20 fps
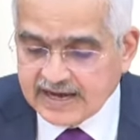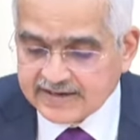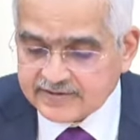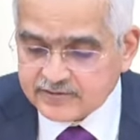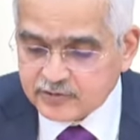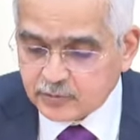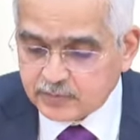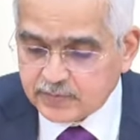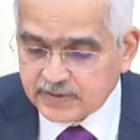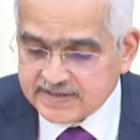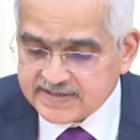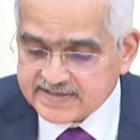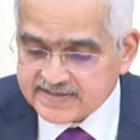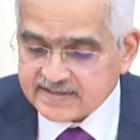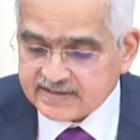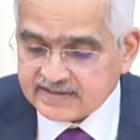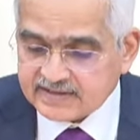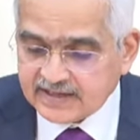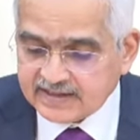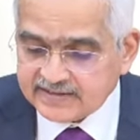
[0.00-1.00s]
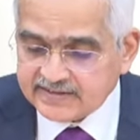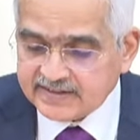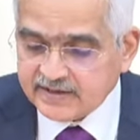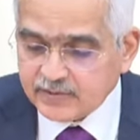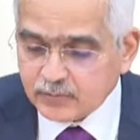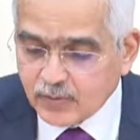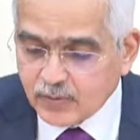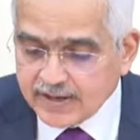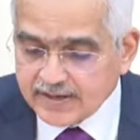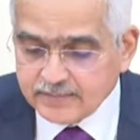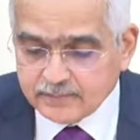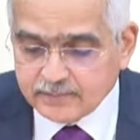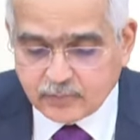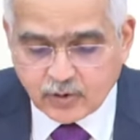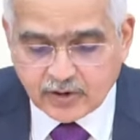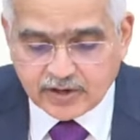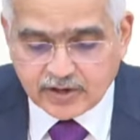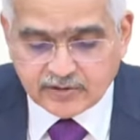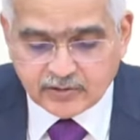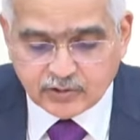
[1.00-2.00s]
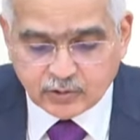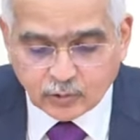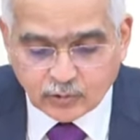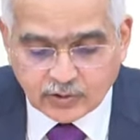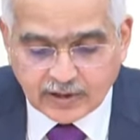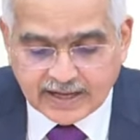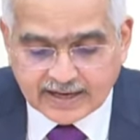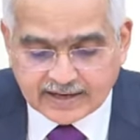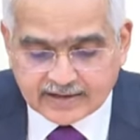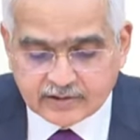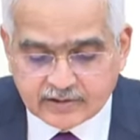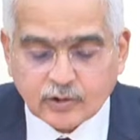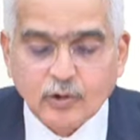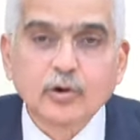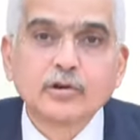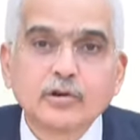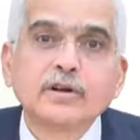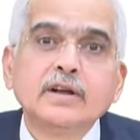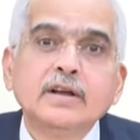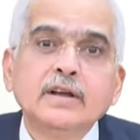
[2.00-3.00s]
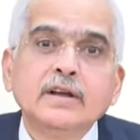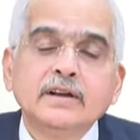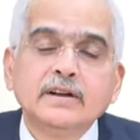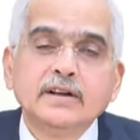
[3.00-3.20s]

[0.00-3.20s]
at ₹31.2 lakh crore